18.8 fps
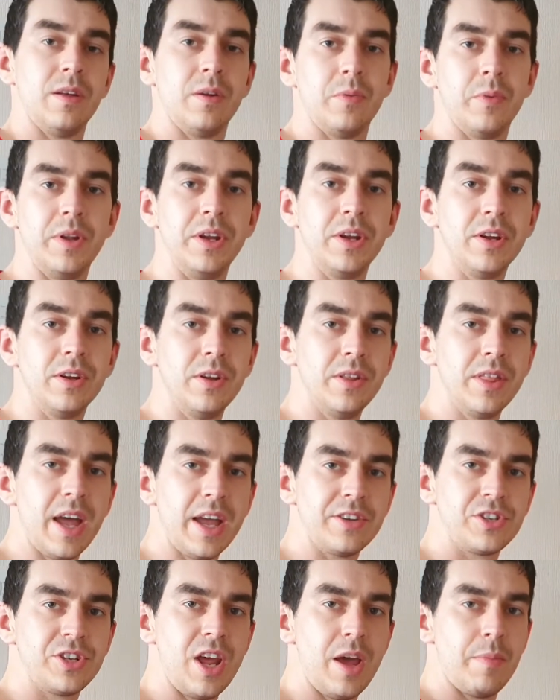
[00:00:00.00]
When you can do
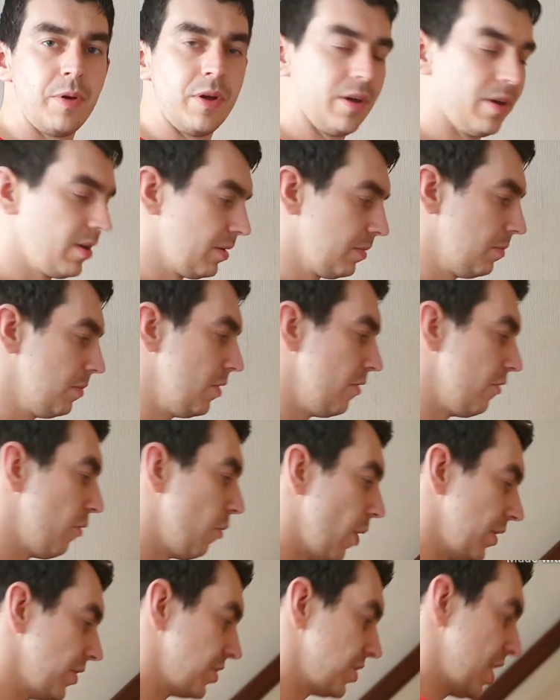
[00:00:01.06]
that step, move
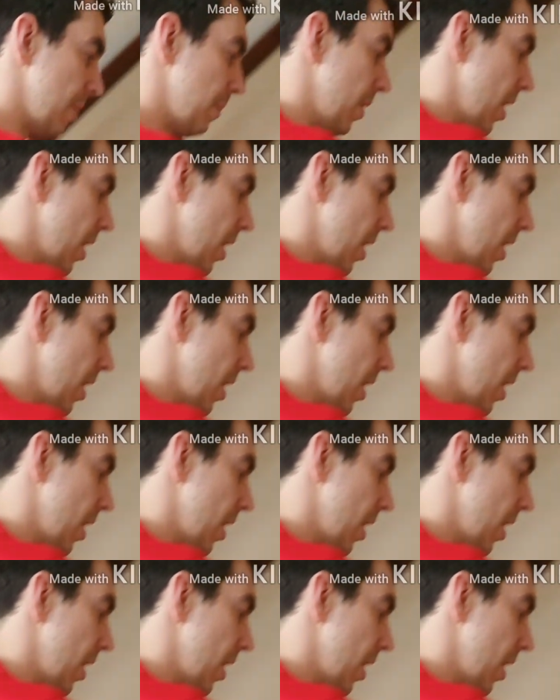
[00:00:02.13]
1 step